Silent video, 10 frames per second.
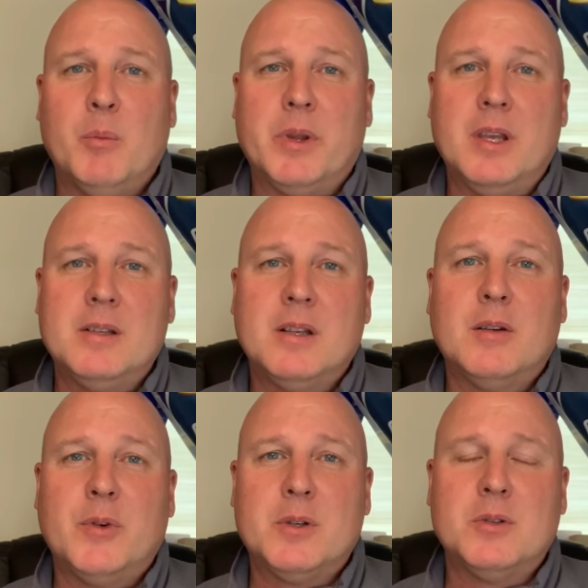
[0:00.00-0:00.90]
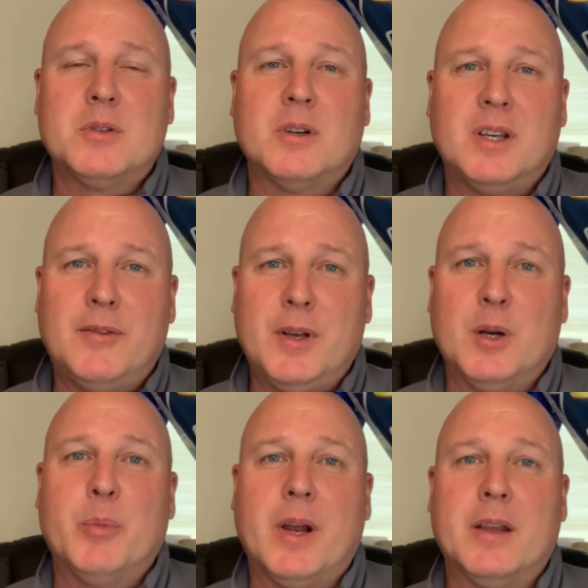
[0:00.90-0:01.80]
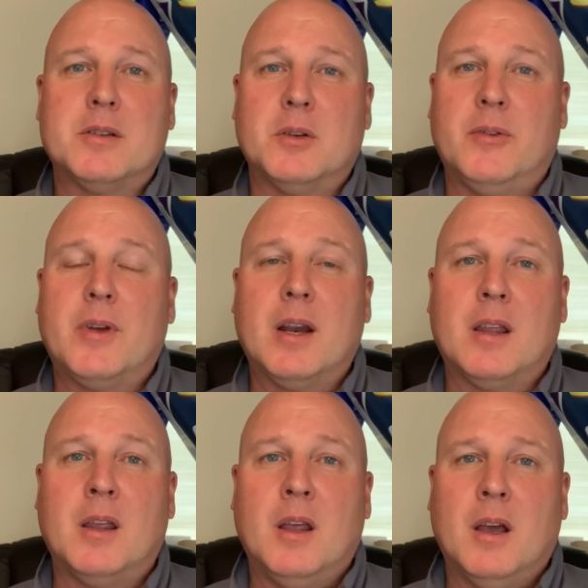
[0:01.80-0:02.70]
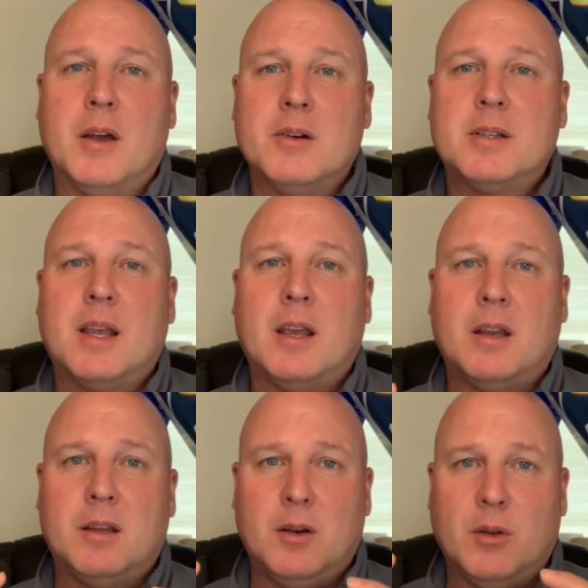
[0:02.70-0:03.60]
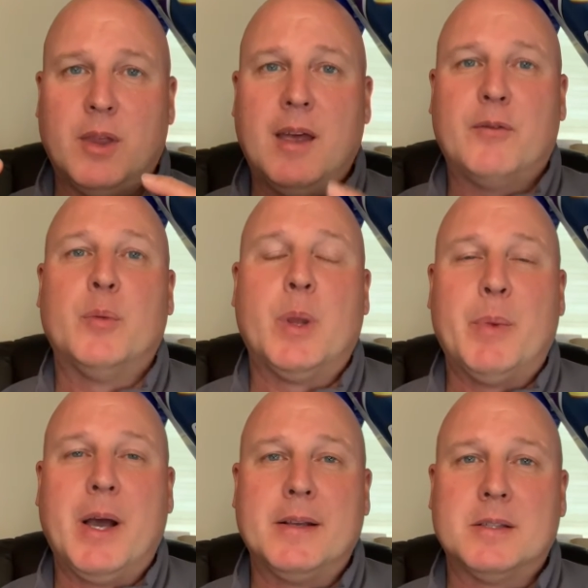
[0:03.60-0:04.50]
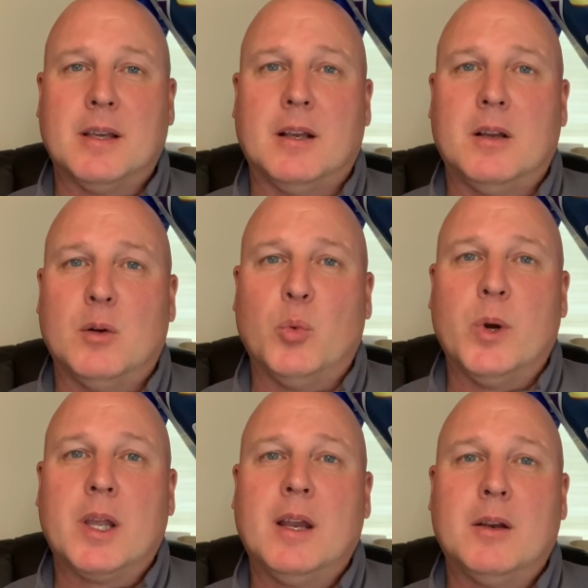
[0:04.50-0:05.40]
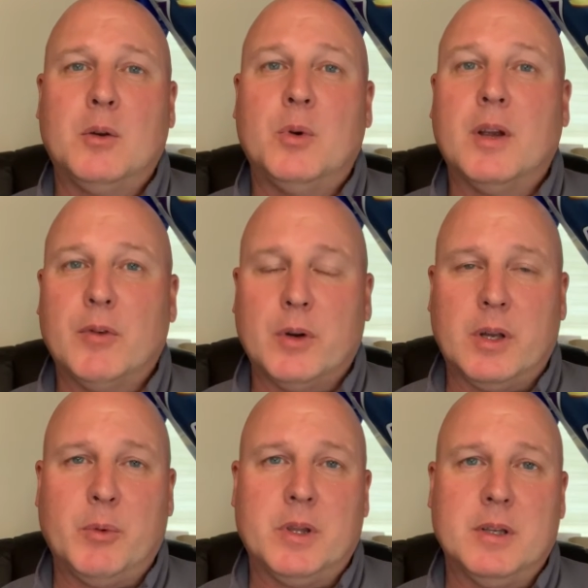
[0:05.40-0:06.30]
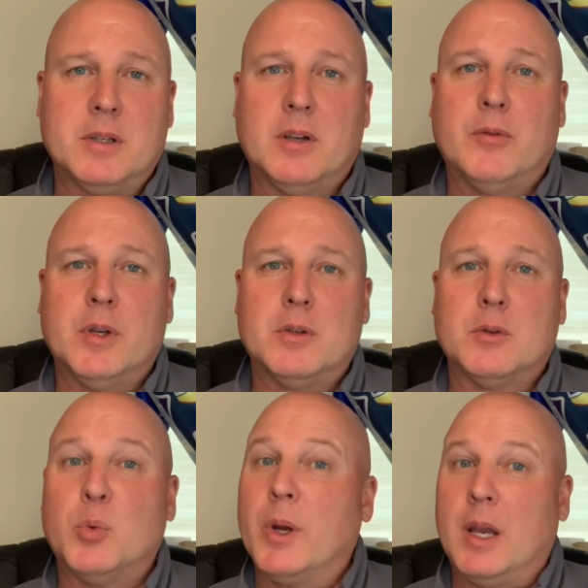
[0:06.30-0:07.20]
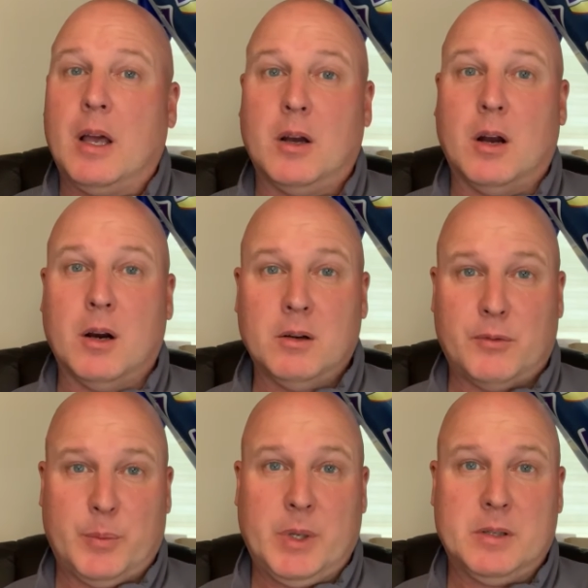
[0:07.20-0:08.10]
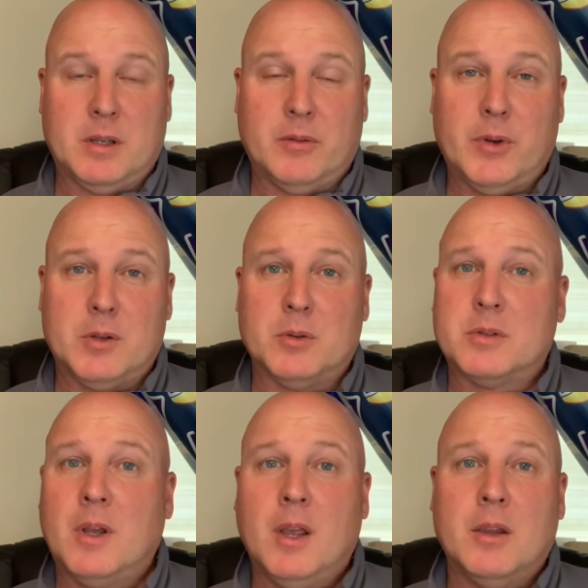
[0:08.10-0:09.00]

But these individuals are leaving your brand. So you've got to understand, that from the mindset, what can I do differently with these individuals? What can I learn from these individuals?